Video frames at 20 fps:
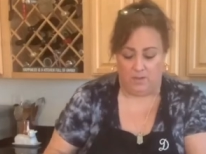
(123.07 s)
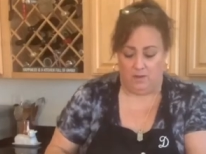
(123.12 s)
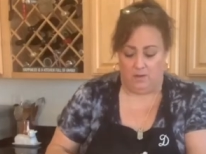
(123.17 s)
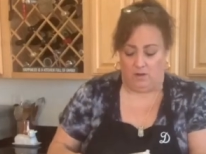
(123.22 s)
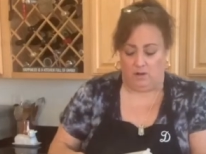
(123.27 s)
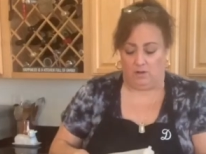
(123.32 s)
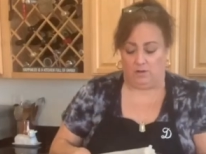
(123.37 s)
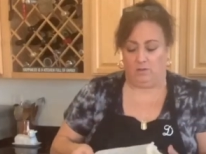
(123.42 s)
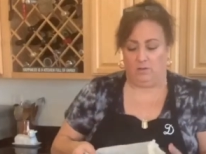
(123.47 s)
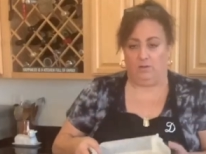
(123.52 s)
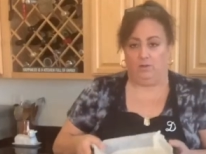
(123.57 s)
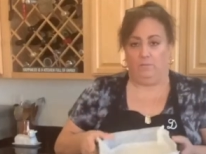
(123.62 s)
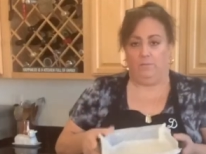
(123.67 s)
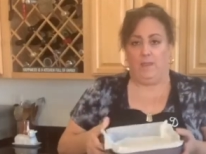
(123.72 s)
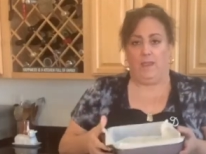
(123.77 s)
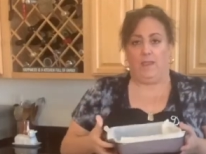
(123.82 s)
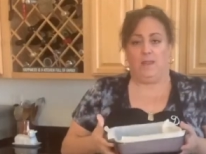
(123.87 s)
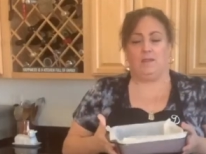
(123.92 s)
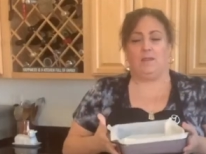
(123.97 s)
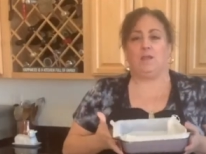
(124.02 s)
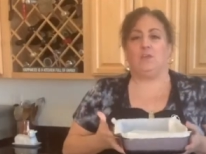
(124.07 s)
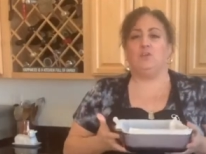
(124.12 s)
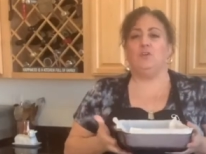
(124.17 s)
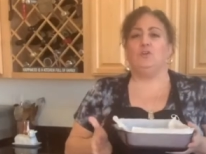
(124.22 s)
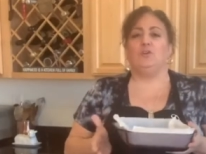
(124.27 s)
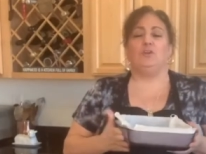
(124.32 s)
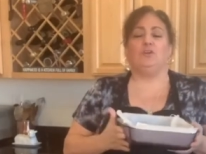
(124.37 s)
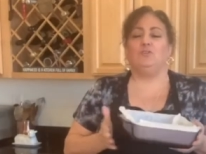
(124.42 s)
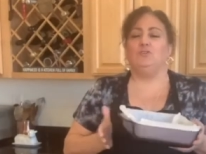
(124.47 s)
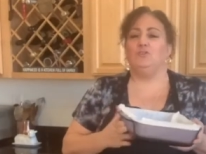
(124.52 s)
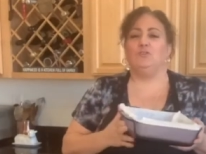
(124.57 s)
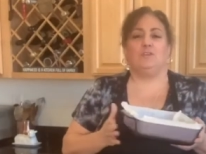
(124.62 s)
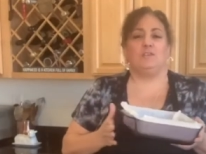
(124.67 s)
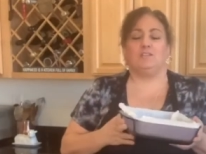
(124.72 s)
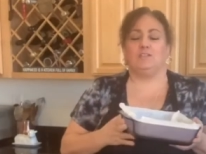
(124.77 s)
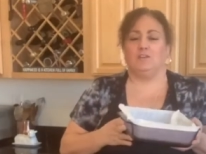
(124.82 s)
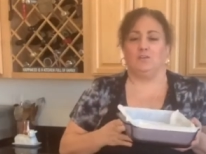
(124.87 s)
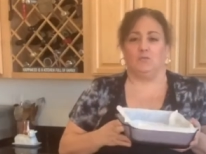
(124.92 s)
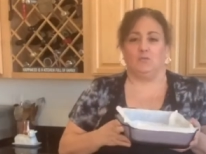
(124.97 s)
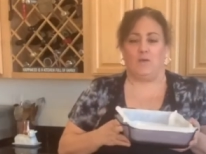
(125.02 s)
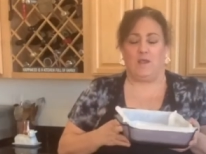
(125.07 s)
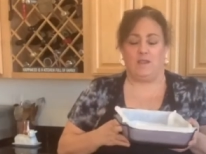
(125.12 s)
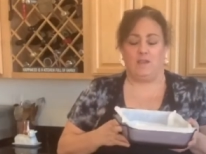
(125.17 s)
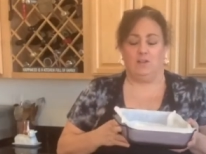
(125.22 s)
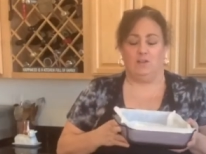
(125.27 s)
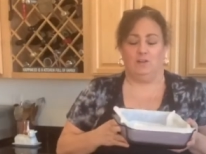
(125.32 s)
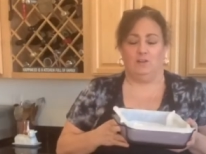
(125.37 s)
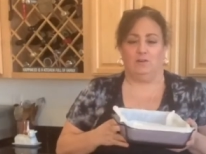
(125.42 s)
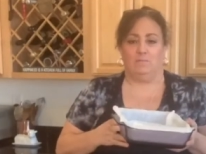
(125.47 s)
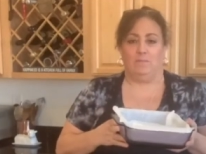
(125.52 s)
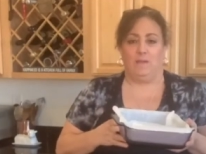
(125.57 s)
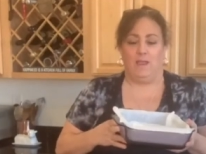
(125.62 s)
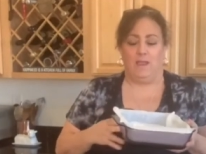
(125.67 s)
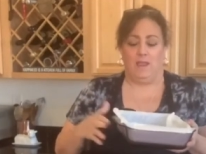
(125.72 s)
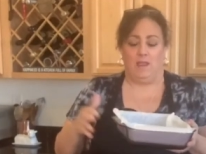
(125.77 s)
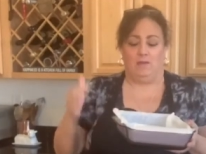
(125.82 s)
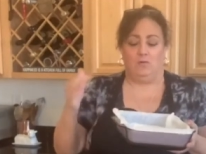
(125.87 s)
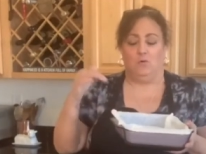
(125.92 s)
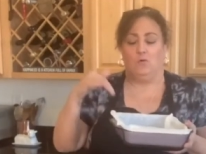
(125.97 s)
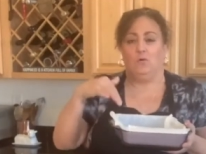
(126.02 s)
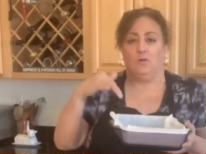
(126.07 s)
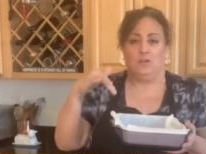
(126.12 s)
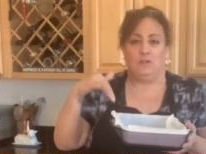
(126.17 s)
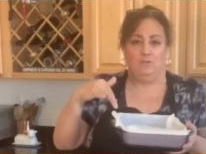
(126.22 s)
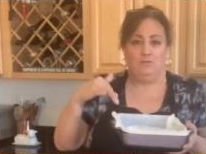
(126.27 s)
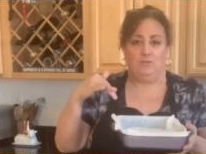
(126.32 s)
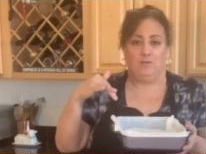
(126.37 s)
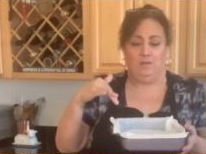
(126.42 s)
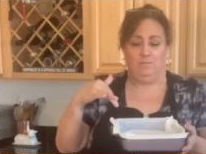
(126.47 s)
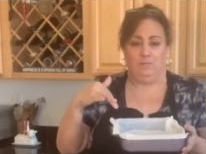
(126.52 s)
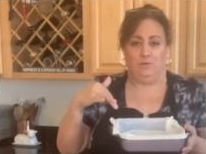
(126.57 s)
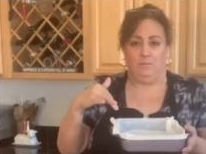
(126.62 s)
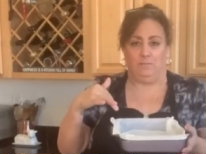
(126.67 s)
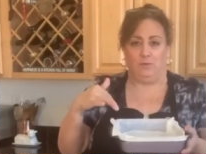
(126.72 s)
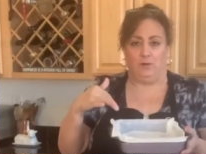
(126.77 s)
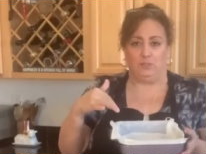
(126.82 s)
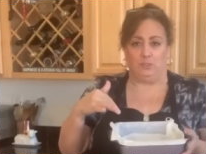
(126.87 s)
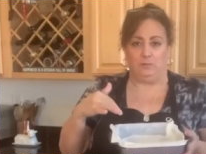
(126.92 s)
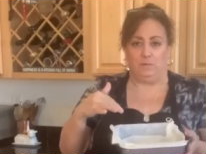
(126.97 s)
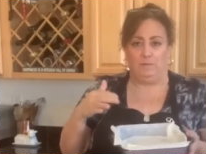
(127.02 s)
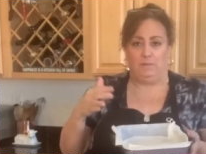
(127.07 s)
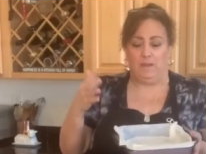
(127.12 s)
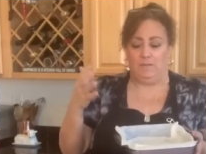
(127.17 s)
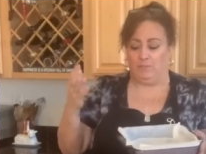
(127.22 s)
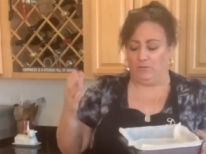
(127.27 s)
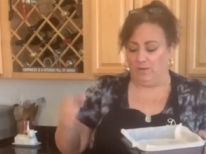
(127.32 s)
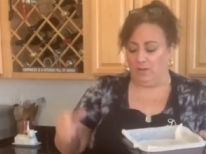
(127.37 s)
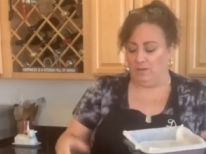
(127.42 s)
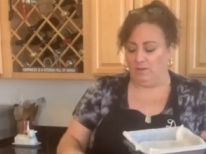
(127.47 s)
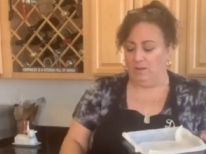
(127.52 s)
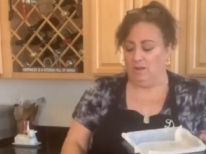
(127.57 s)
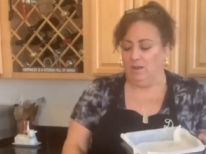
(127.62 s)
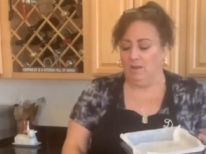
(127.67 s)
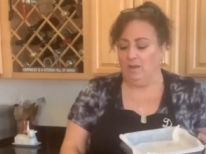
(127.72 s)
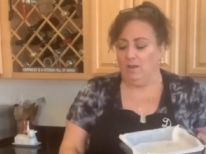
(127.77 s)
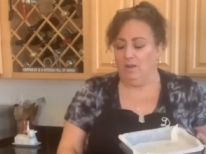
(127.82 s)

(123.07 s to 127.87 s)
our little pan. Now you can do this in a regular pan, or you can put parchment paper in.